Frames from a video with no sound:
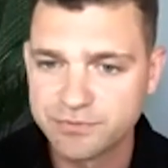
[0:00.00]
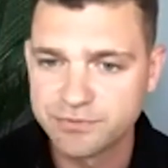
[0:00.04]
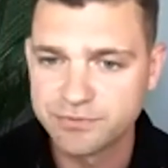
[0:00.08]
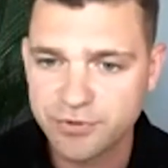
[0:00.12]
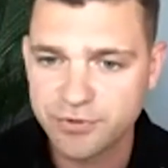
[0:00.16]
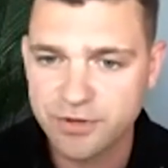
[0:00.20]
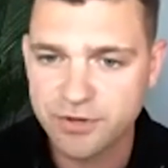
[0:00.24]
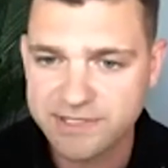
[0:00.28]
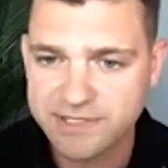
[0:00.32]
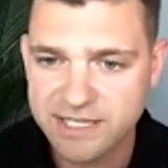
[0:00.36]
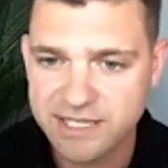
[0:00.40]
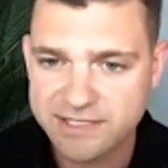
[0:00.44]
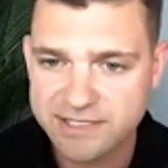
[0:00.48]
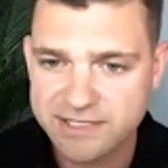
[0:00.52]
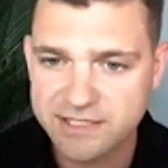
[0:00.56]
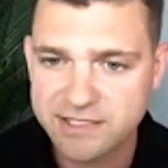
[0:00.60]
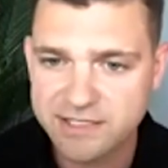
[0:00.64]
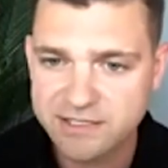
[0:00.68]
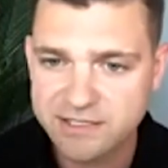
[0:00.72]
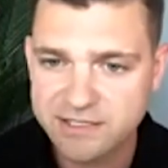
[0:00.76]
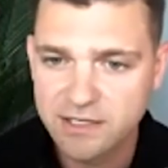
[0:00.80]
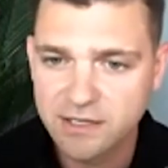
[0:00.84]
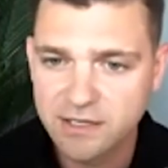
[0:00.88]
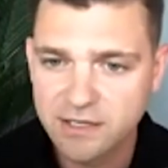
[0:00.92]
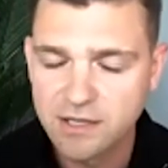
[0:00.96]
processes,
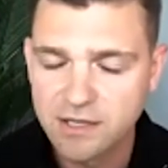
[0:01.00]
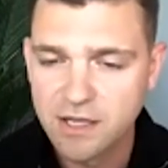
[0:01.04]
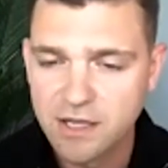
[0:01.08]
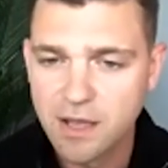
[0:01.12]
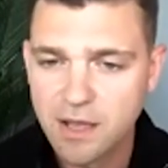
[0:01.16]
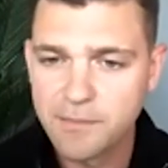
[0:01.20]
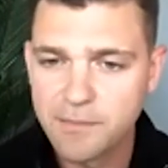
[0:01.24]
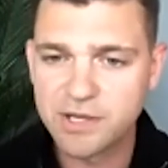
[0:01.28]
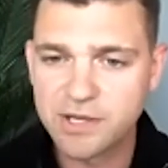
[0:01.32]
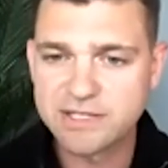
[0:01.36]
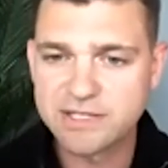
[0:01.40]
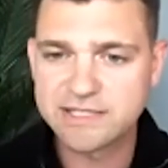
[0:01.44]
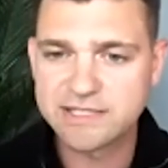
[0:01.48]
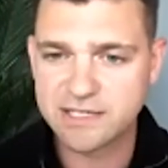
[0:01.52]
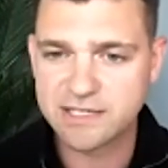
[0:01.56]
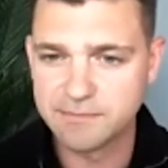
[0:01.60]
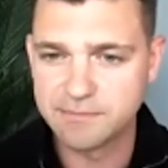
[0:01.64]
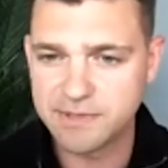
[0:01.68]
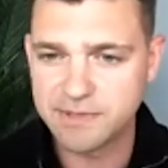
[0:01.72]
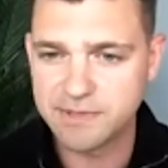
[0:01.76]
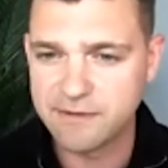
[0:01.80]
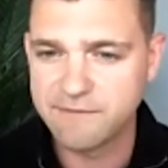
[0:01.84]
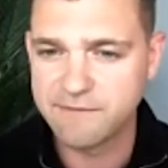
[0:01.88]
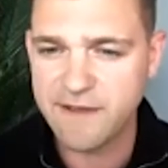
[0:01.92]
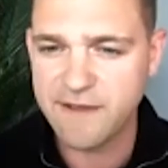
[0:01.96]
because it can
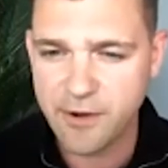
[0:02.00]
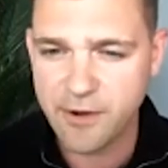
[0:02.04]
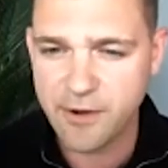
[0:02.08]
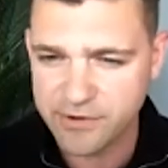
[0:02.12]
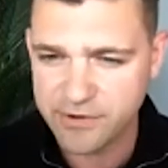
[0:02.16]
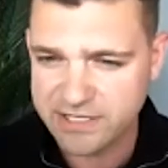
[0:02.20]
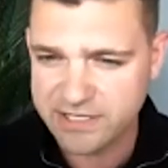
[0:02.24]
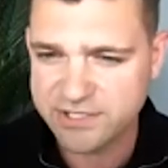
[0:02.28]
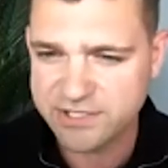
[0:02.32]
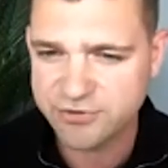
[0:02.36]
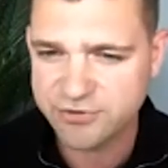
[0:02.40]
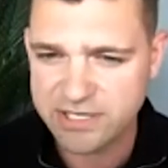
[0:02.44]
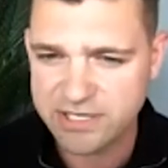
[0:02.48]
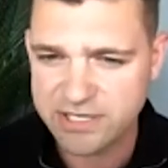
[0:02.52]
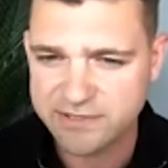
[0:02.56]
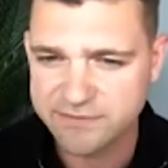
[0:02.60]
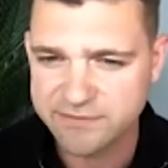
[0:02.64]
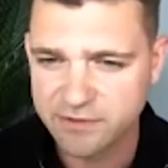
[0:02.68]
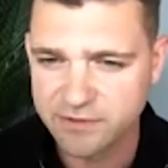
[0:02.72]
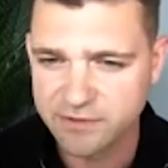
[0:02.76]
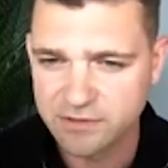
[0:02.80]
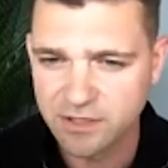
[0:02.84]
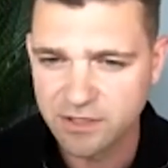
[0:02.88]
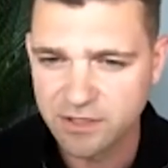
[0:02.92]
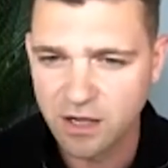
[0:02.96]
be very
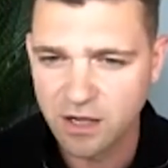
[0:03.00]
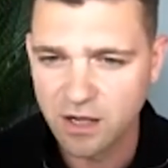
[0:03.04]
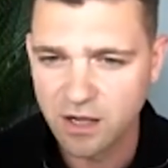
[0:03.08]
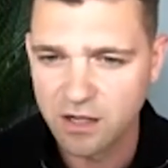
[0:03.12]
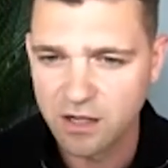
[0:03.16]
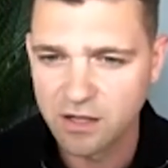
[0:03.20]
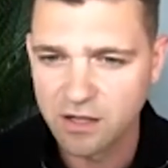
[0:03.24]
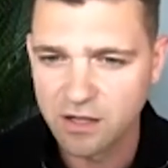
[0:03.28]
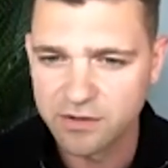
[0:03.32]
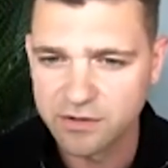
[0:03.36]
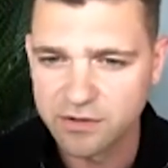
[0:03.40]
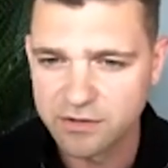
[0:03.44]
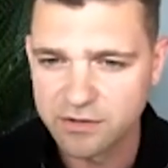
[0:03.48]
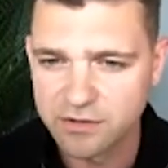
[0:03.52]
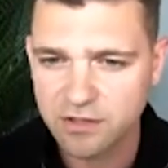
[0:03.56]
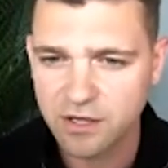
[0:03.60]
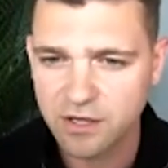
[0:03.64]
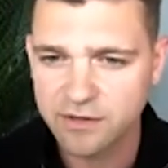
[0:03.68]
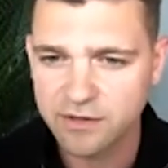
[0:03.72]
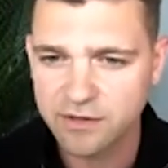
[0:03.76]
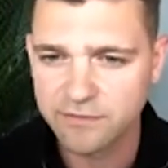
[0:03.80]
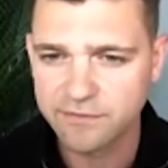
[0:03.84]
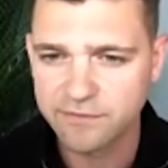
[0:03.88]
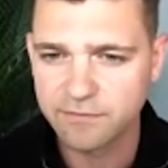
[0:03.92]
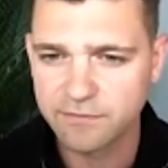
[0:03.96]
stressful on kind
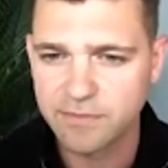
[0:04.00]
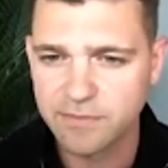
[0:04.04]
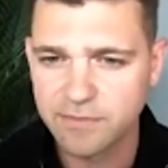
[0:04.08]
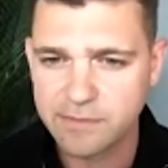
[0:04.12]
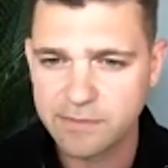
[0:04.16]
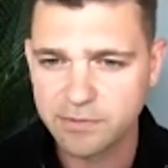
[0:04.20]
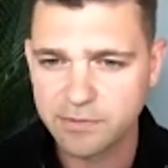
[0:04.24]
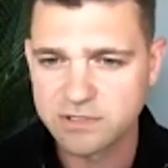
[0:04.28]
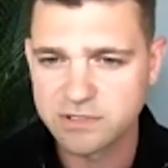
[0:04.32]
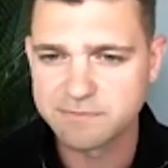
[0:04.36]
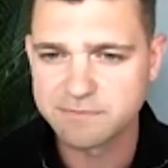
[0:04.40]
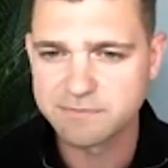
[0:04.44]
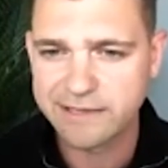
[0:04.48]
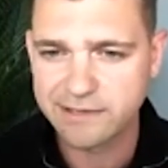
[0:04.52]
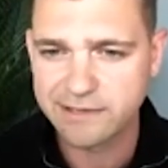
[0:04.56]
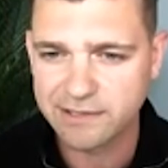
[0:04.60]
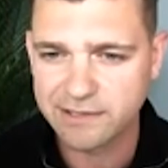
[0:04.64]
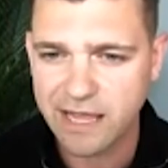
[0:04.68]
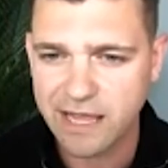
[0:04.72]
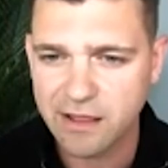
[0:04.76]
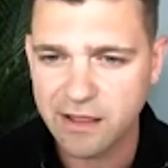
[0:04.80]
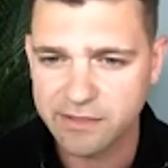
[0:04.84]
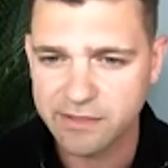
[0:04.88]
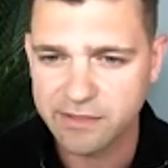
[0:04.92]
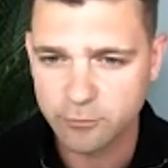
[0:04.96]
of people's mental
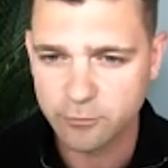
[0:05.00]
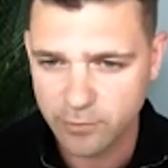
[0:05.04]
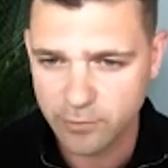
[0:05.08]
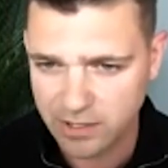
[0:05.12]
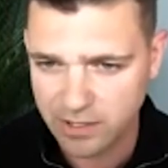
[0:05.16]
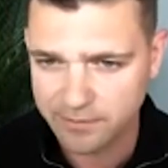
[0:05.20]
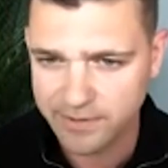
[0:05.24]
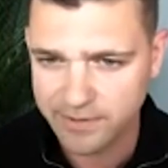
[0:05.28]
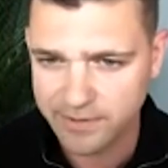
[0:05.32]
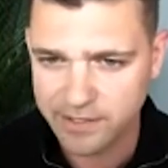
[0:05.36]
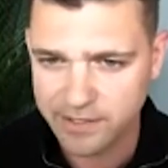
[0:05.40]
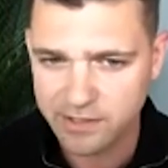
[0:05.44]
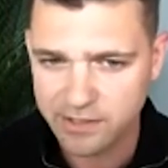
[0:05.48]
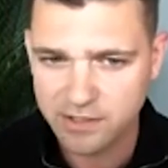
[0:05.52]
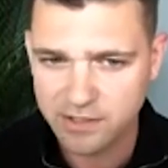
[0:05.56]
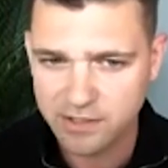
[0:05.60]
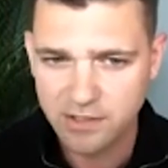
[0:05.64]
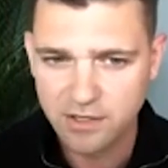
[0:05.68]
health and well-being